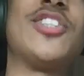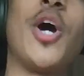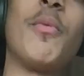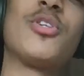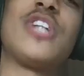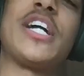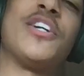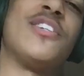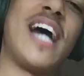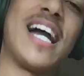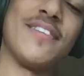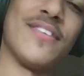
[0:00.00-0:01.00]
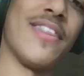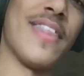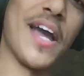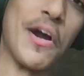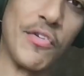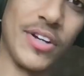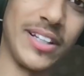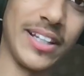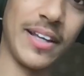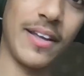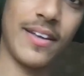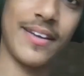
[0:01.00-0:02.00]
almost like you're not even there, really.
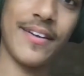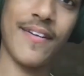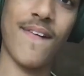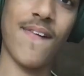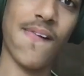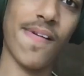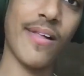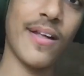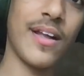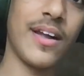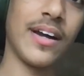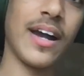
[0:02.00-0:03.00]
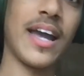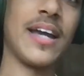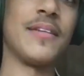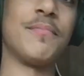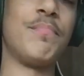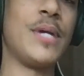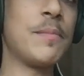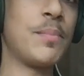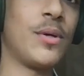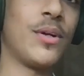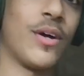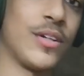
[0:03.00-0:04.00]
And
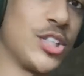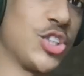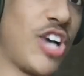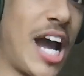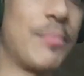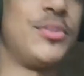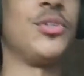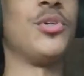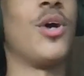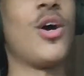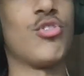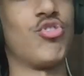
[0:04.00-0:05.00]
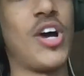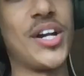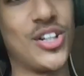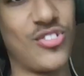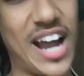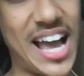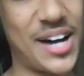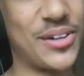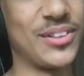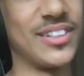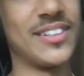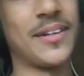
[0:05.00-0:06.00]
people are described to run
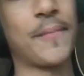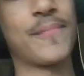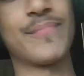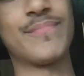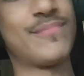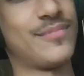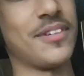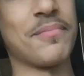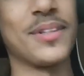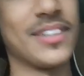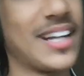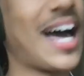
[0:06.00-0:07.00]
around, something that